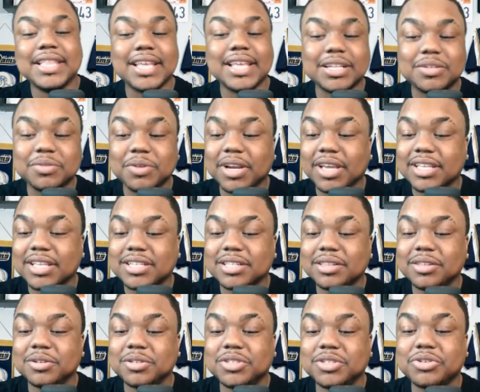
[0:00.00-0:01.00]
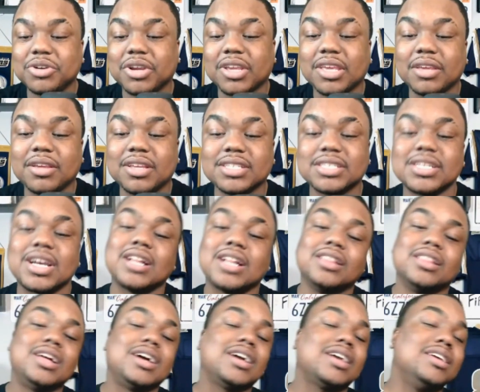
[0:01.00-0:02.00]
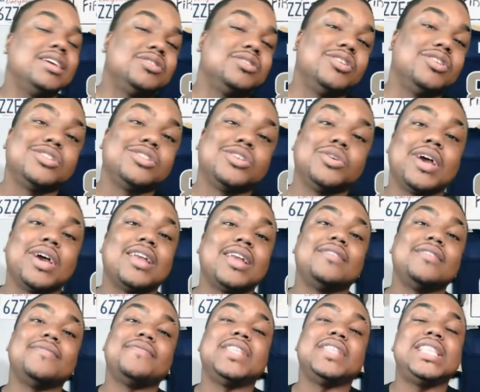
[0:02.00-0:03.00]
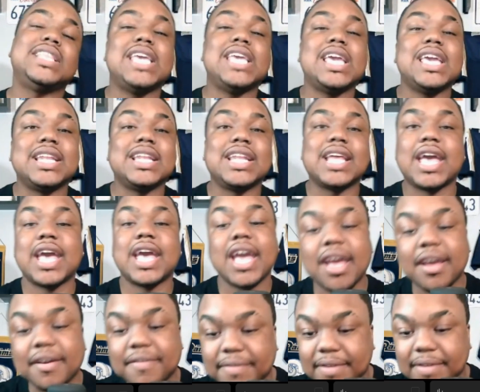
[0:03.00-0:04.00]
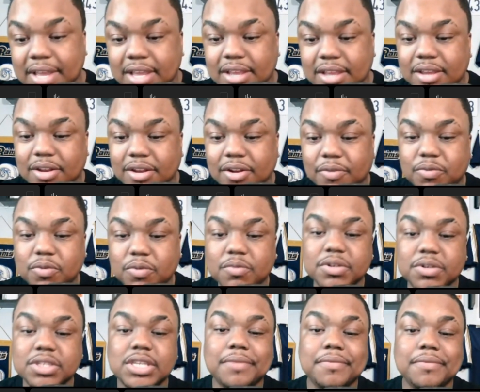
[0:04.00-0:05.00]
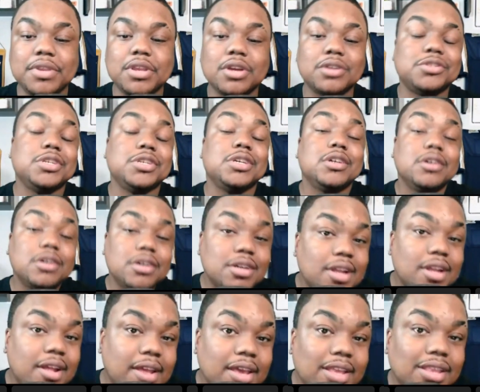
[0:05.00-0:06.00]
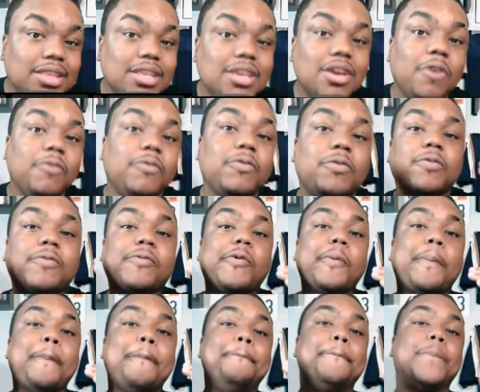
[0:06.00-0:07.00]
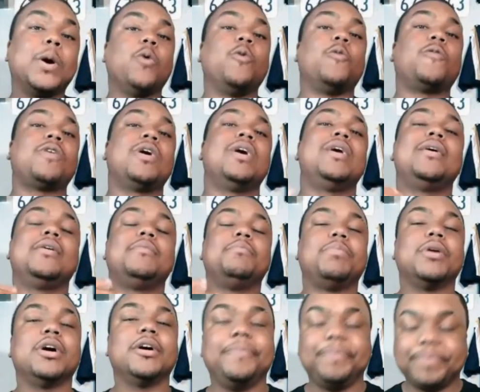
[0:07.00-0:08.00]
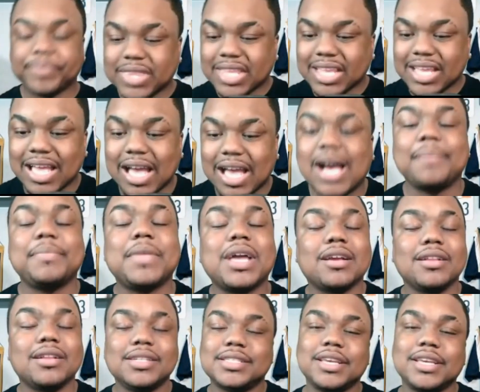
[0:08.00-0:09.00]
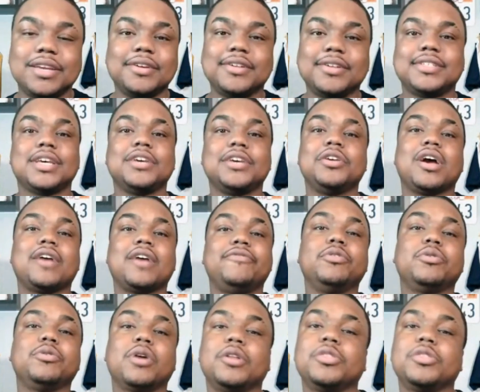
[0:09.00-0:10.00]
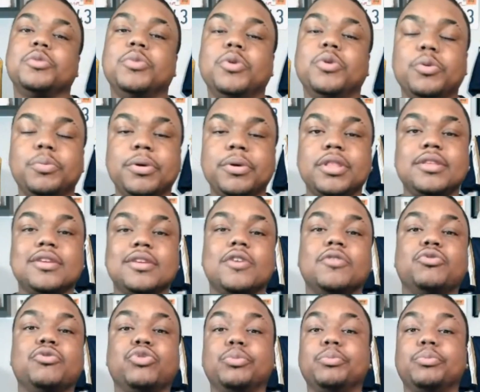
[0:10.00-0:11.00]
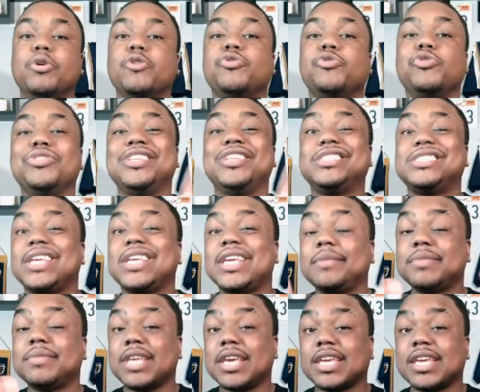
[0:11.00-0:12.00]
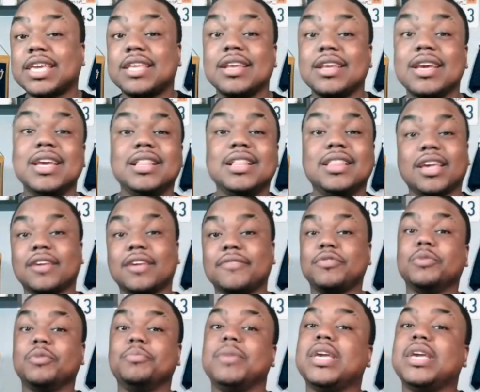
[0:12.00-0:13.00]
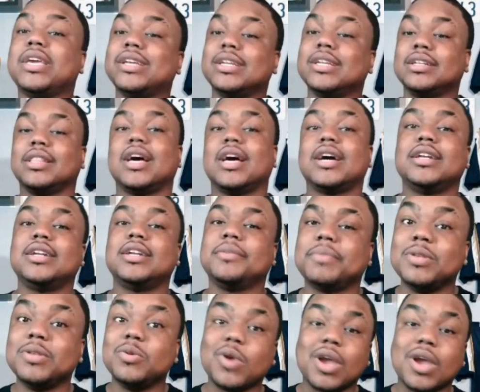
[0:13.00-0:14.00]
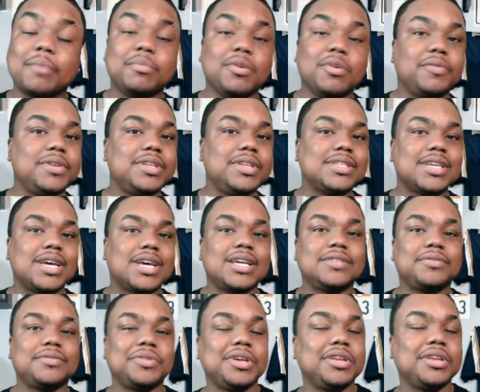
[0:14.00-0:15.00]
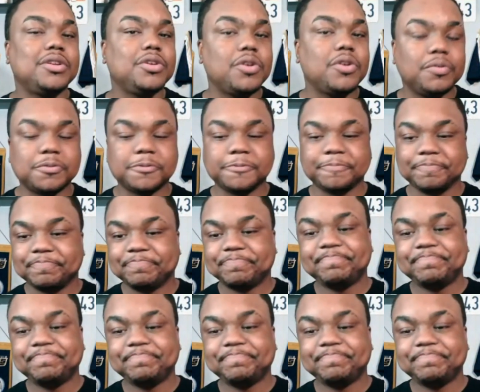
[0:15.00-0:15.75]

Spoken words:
that's where it gets a little tricky because Tyler Lockett is also at a 58.5, you know, for receiving yards. He could hit the over for both. But I'm not going to sit here and tell you I feel comfortable putting the over for both on the same ticket. Like if you're making a lineup and you have both of these guys for hitting the over,